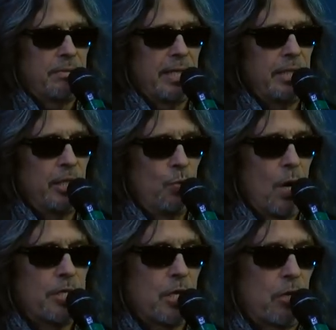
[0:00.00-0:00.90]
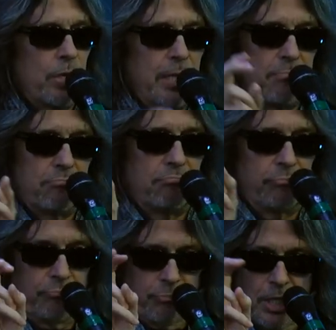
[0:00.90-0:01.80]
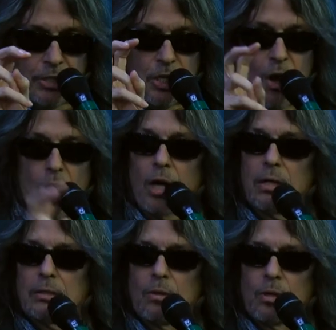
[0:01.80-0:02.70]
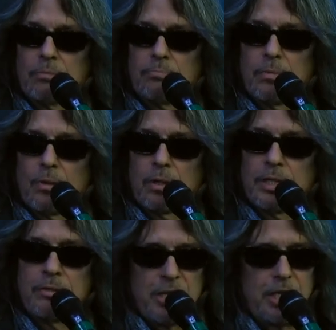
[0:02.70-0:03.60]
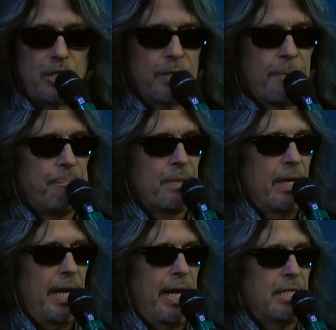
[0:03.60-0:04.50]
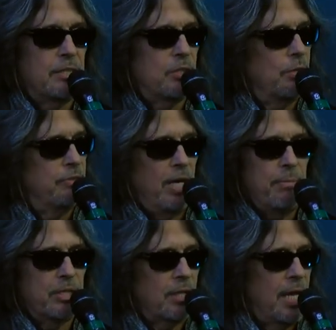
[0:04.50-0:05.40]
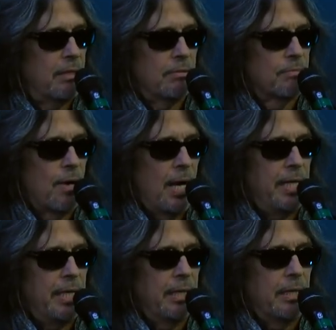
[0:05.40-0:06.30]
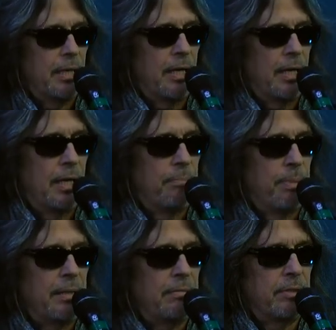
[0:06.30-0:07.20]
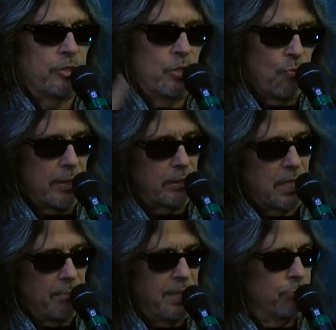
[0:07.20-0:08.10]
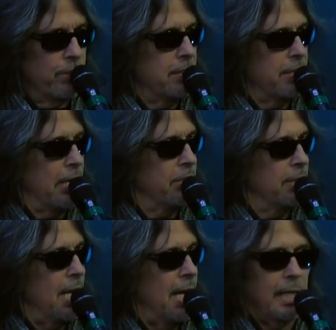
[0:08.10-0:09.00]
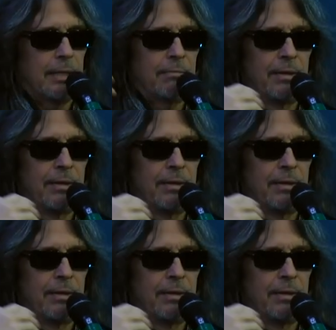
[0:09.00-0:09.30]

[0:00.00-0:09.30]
that you want to create a song or a or a dish. And it's, so it's very much like writing, uh, but there's no record company breathing down your neck, and